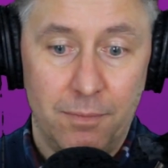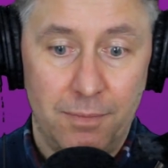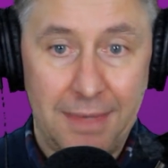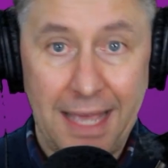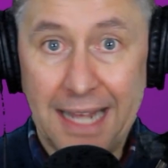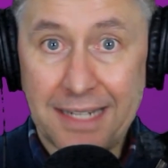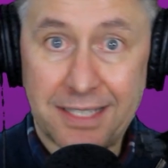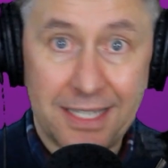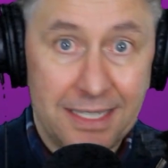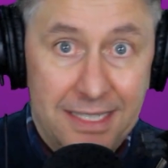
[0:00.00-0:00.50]

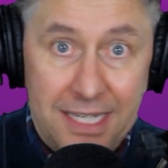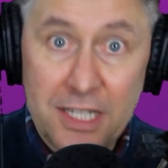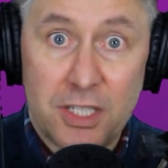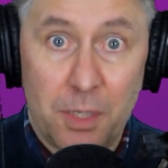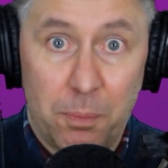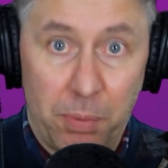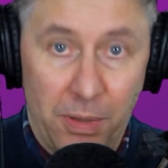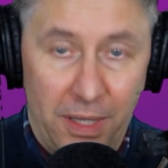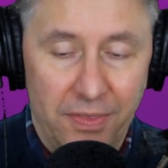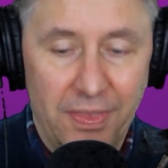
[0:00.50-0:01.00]
that's a
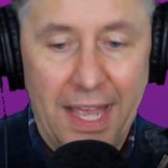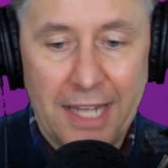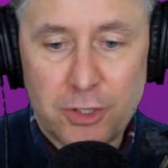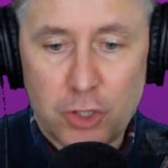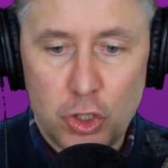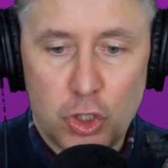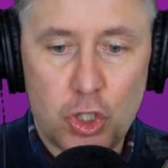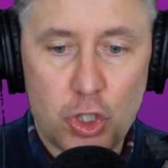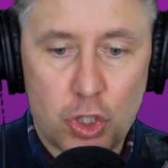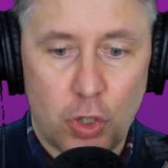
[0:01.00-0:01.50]
discipline.
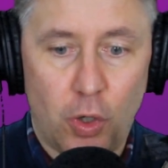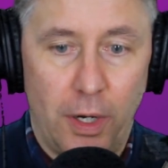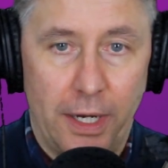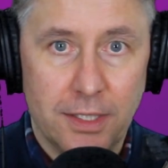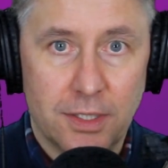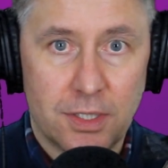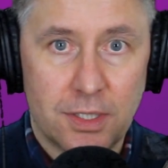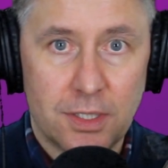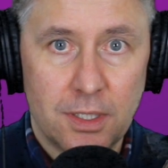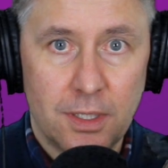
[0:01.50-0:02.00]
That's a
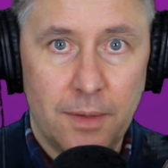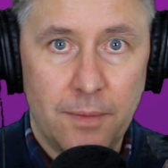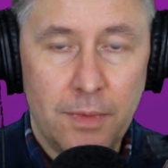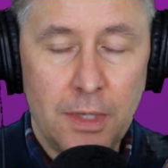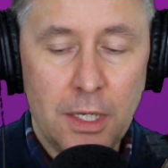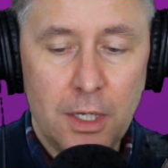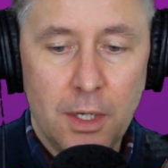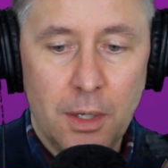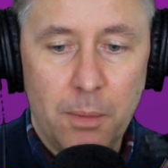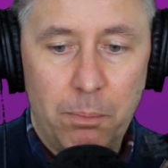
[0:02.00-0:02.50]
choice.
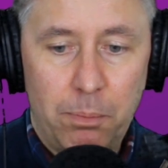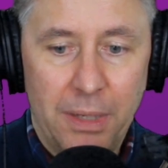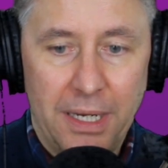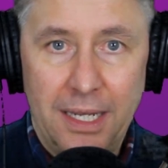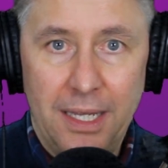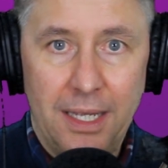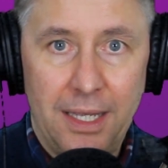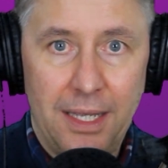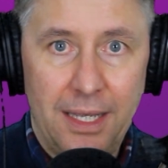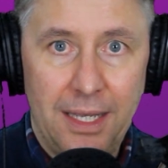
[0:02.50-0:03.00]

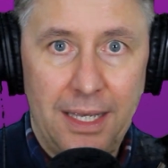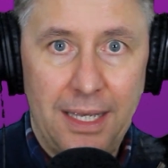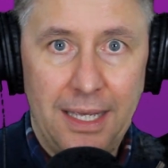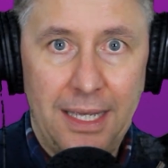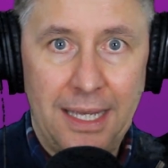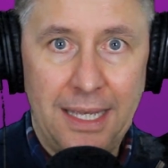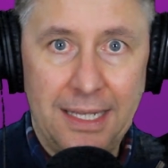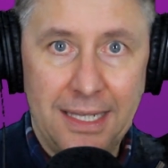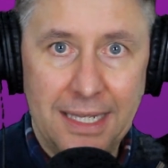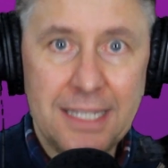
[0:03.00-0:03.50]
But
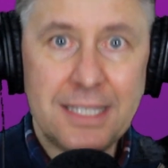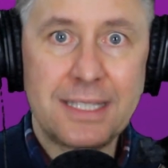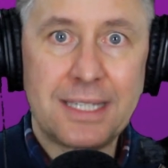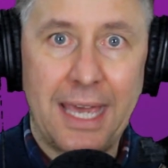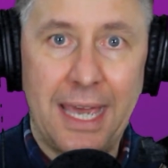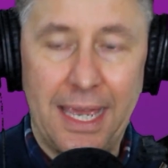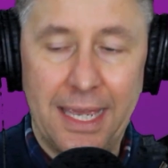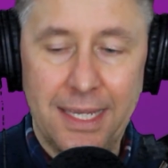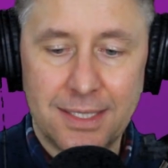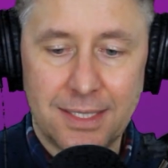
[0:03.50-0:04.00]
in this
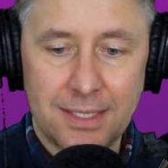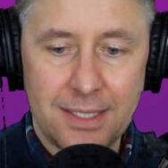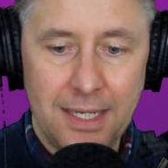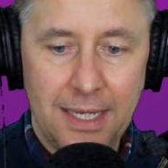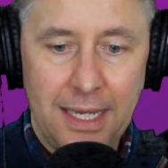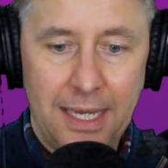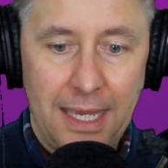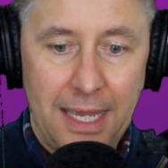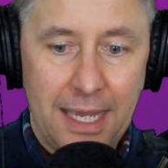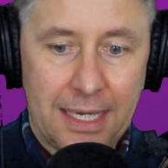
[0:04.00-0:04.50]
case,
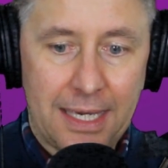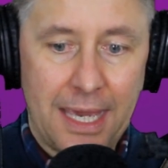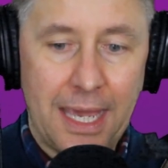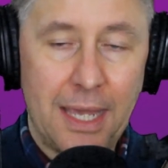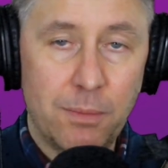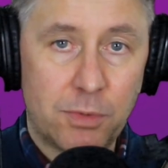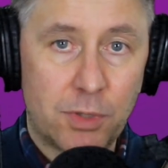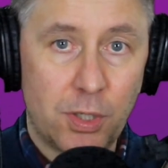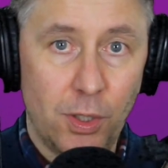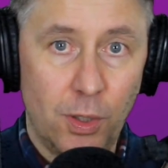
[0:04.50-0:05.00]
it
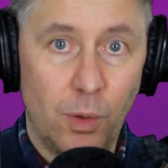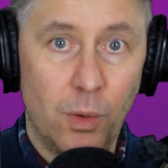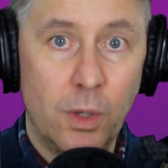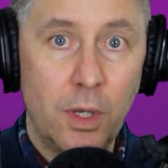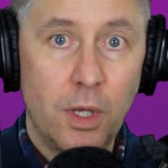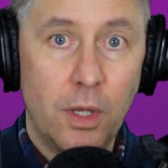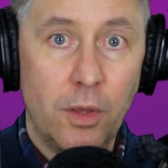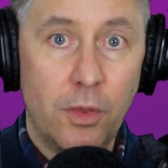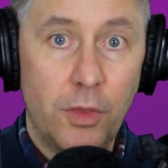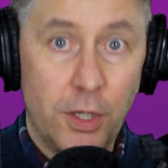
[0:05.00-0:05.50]
came to
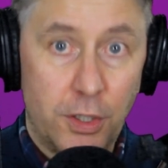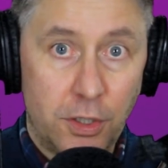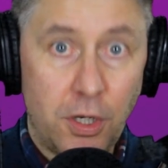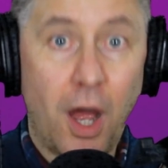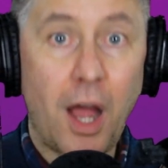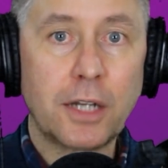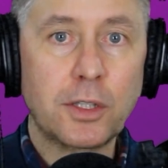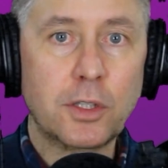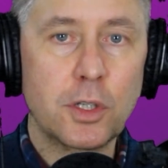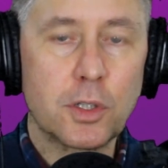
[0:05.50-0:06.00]
the
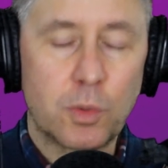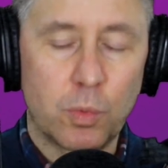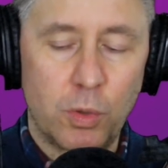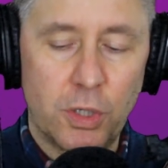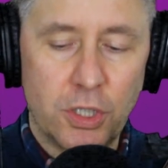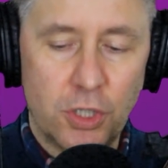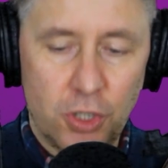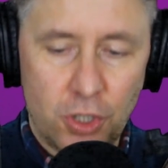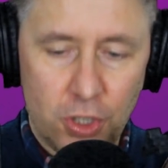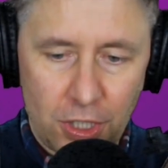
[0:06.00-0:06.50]
doctors
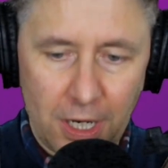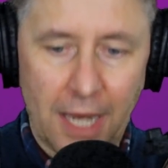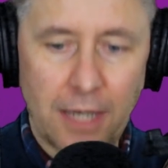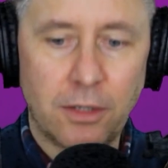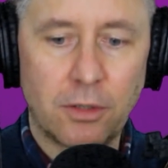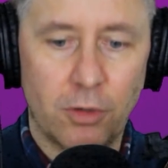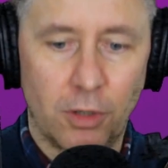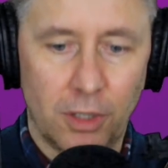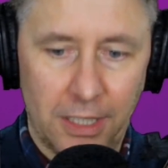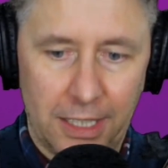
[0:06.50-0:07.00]
were
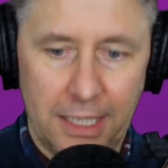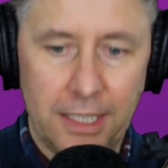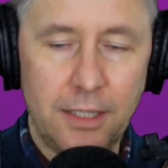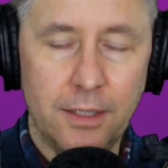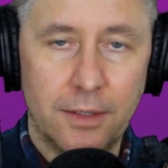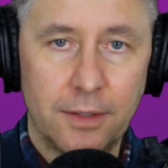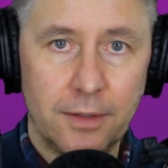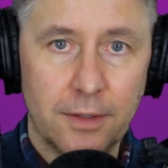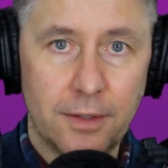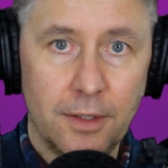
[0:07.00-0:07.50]

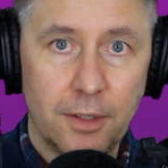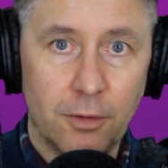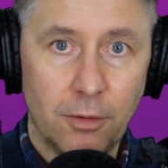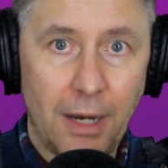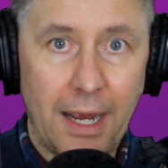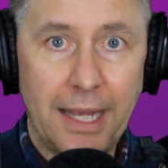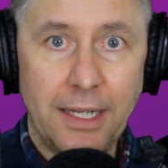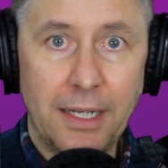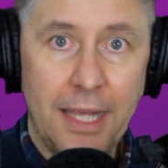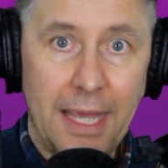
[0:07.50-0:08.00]
generally,
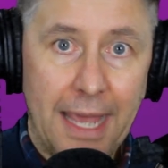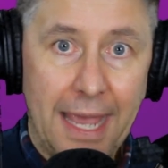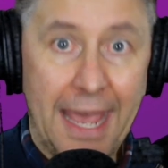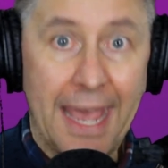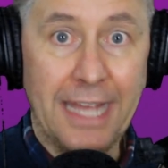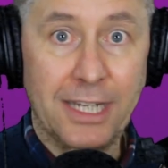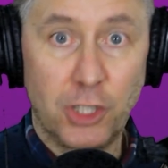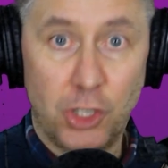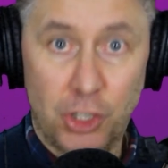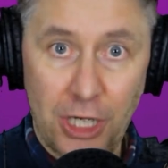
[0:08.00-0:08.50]
right,
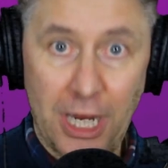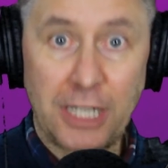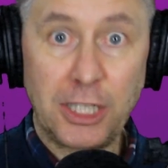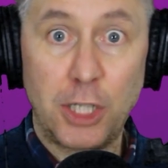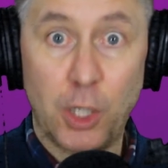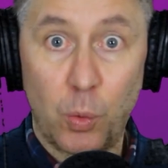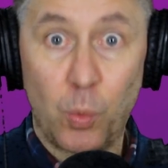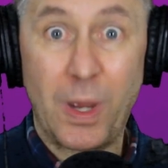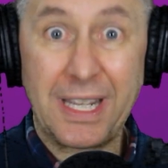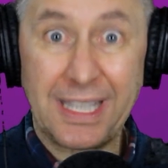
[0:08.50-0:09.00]
and
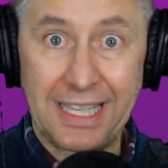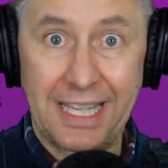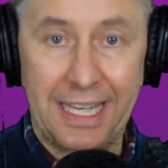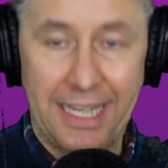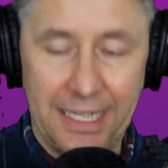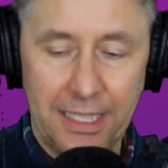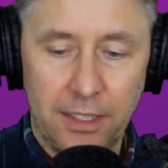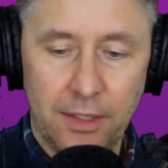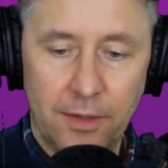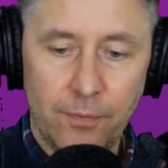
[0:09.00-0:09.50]

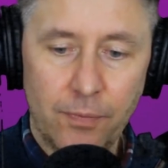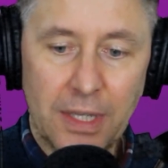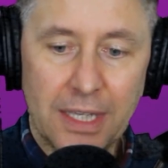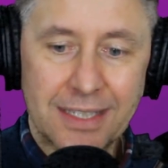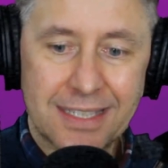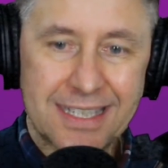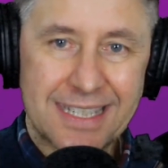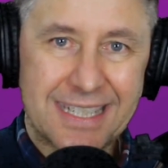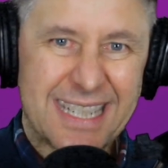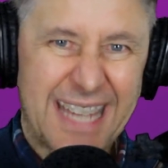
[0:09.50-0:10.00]
genuinely
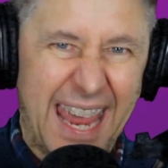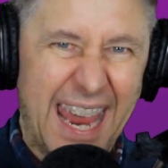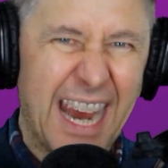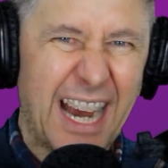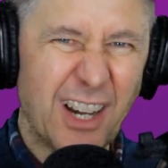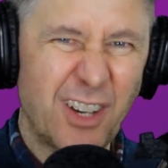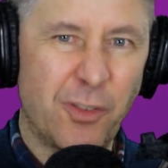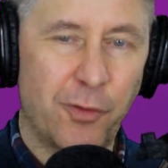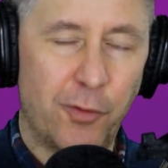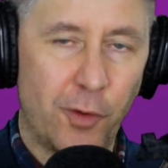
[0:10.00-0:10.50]

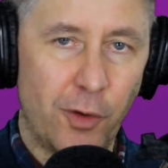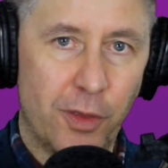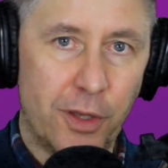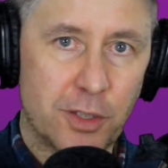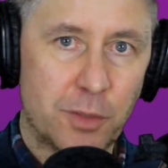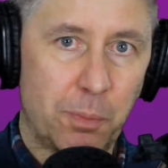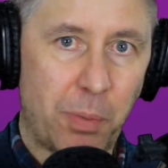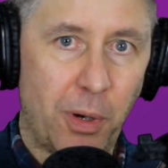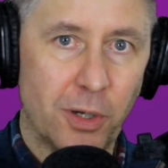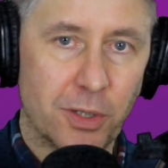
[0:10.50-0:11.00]
scared for
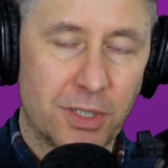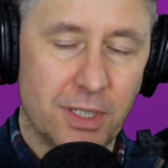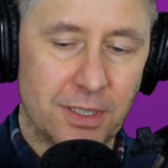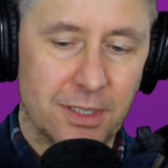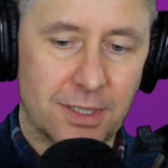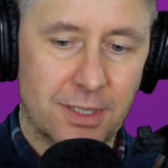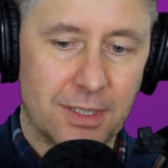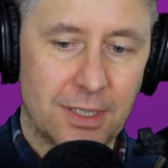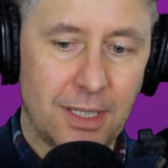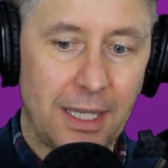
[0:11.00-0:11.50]
this
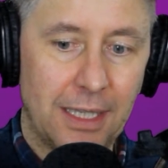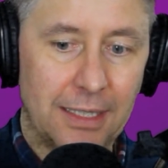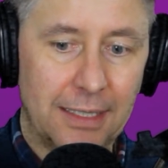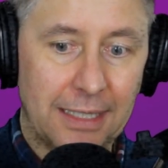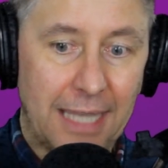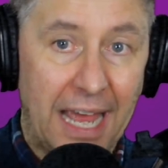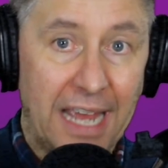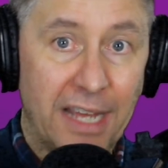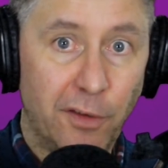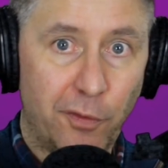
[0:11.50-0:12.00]
person's
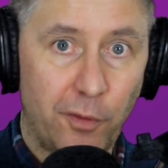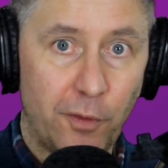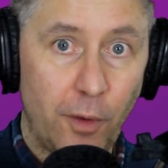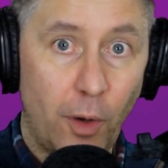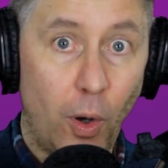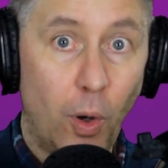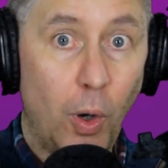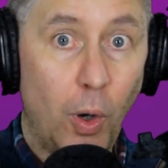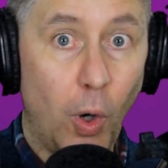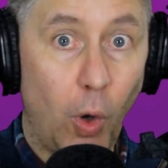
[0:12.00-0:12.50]
life
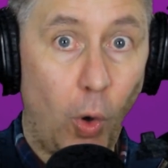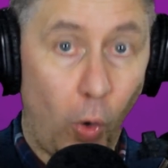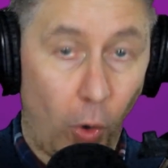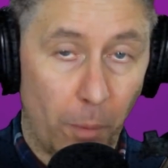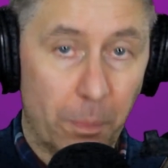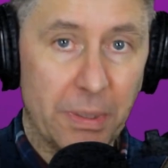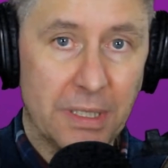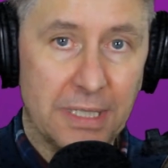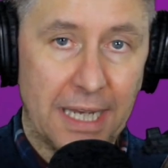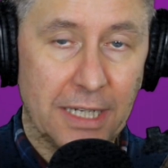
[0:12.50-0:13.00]

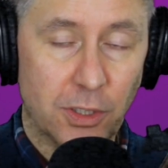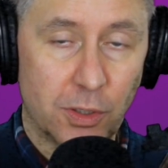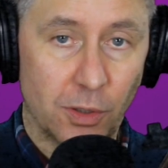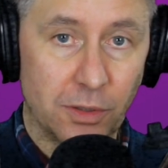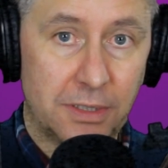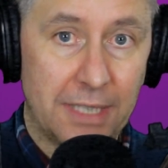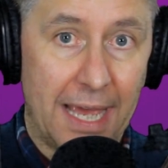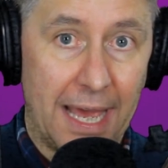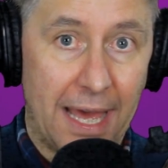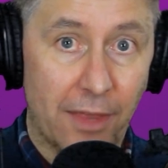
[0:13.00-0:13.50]
or
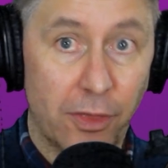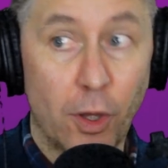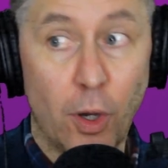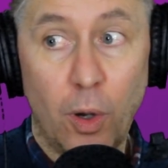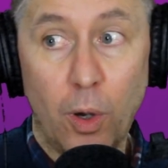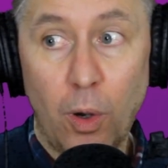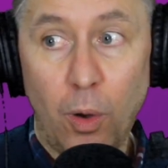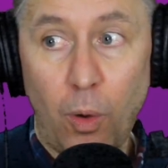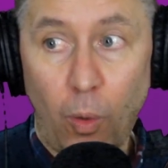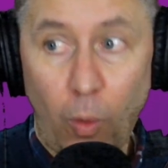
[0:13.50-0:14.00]
potential death
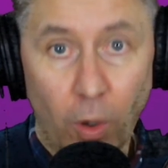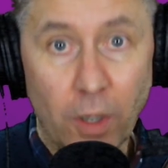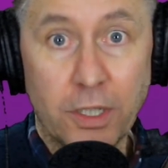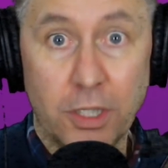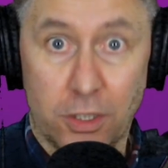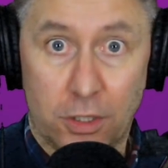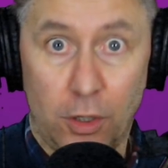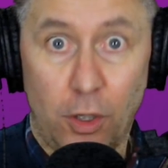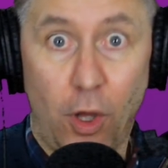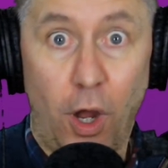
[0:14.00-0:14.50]
or
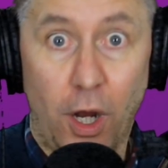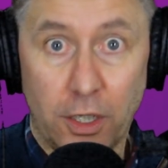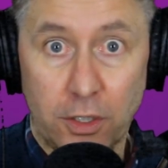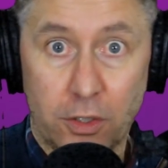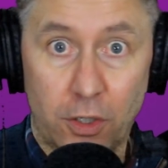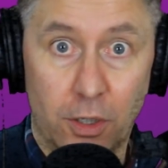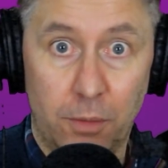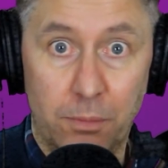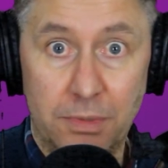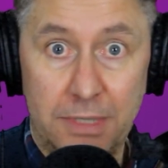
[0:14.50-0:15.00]
just long
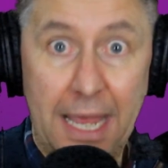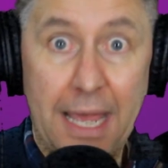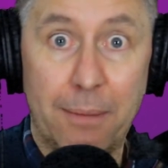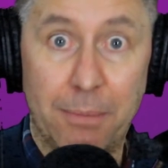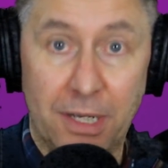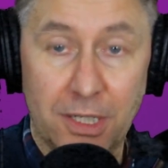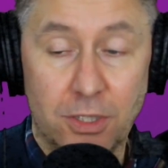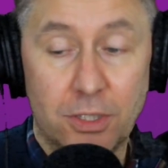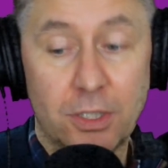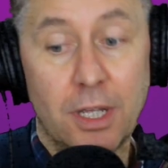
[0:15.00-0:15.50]
term
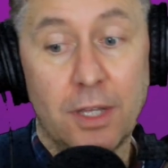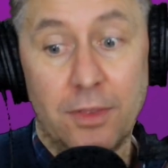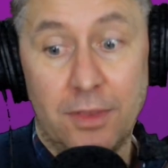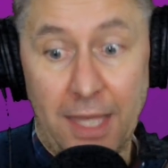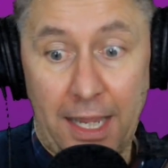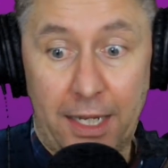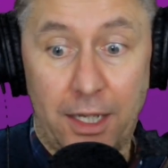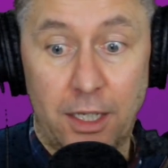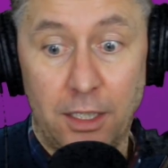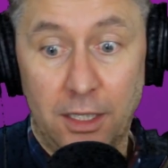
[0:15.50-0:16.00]
damage
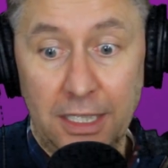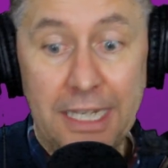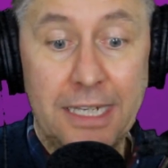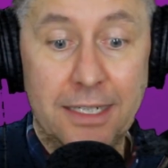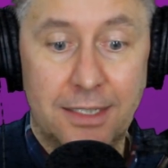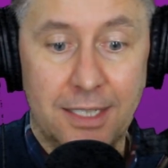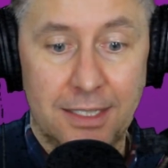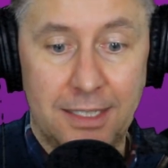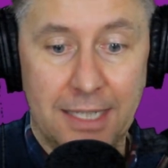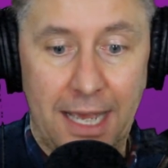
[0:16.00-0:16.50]
that could
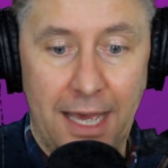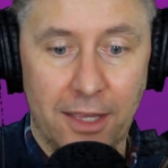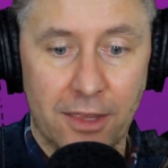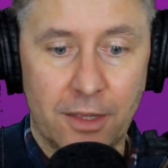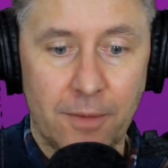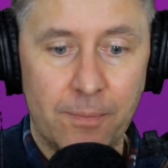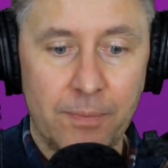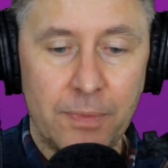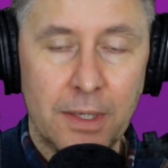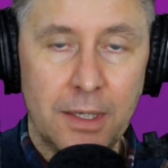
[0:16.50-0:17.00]
lead to death.